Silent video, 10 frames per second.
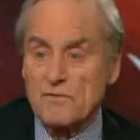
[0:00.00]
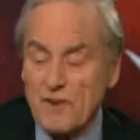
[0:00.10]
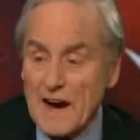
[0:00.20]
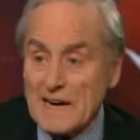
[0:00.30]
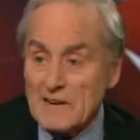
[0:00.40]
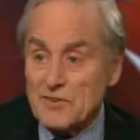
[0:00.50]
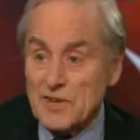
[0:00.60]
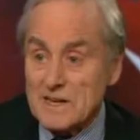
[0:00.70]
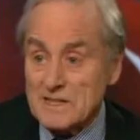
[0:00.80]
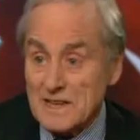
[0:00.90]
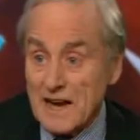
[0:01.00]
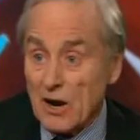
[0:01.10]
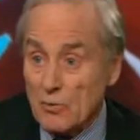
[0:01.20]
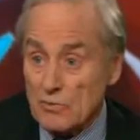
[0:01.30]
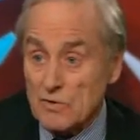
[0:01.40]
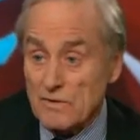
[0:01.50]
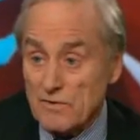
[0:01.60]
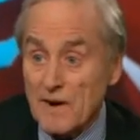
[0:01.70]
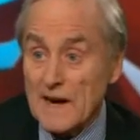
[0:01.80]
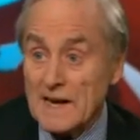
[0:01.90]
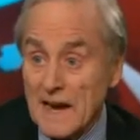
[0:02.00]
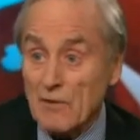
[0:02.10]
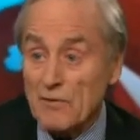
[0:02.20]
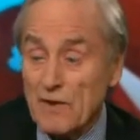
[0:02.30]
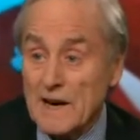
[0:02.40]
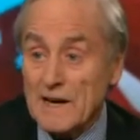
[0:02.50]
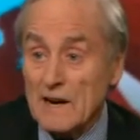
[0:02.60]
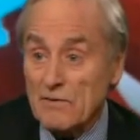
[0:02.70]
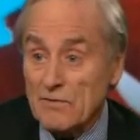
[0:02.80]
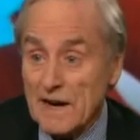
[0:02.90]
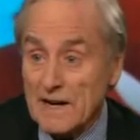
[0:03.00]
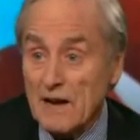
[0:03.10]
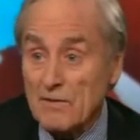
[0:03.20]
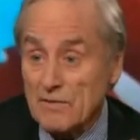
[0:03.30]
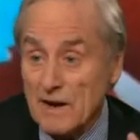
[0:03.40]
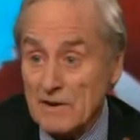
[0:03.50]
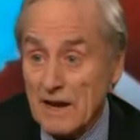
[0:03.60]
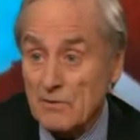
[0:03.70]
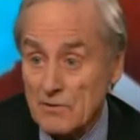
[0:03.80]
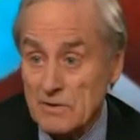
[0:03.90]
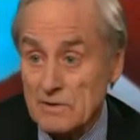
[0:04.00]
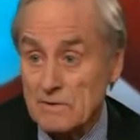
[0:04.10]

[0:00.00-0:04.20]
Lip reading: Find things out. Find out, find out, find out, find out.